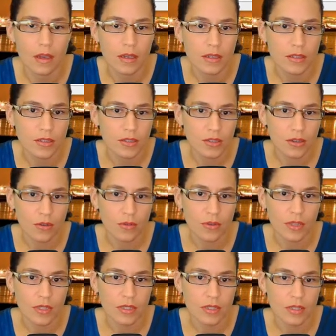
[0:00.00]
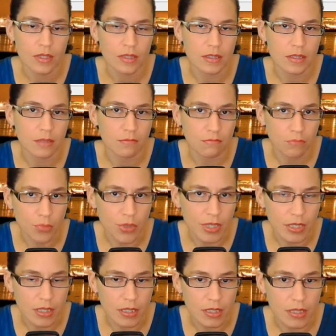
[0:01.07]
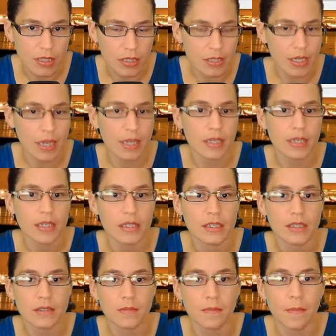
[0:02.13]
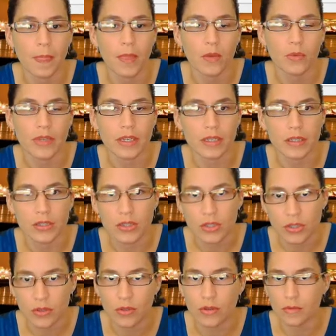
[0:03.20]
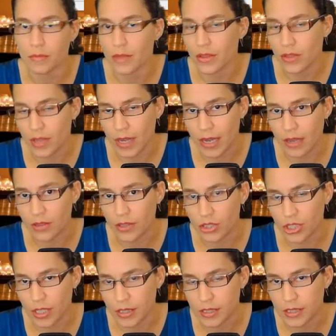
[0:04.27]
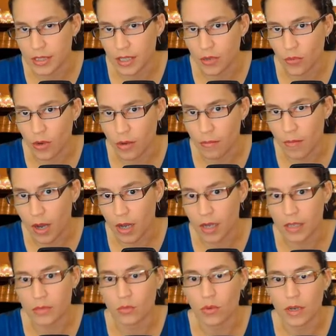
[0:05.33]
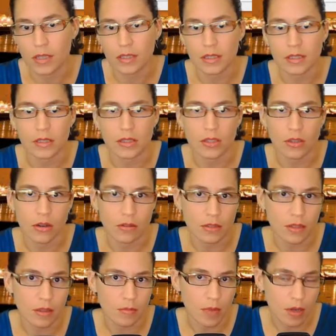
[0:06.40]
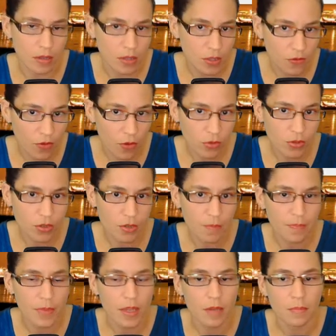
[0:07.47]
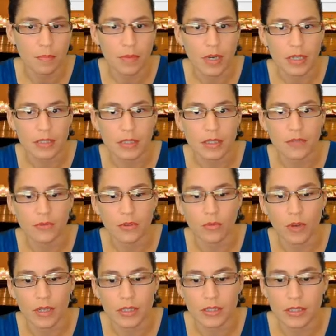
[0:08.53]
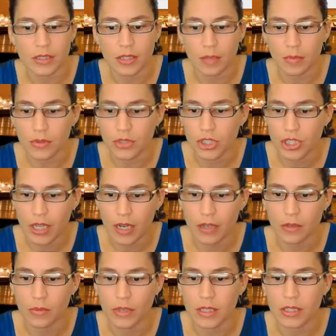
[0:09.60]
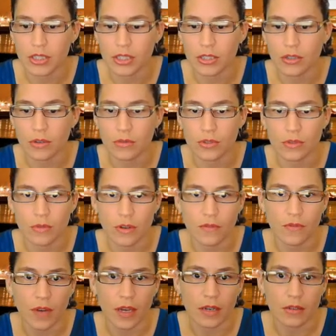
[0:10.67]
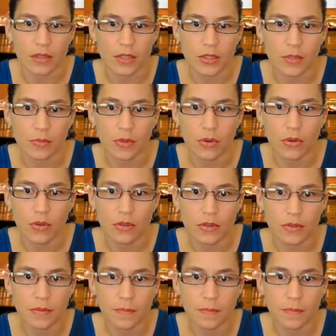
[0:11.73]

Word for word: So this is pretty instantaneous. We can assume that the Chest Anywhere mod was installed in the mods folder, but if we wanted to double check, we can just go to our File Explorer,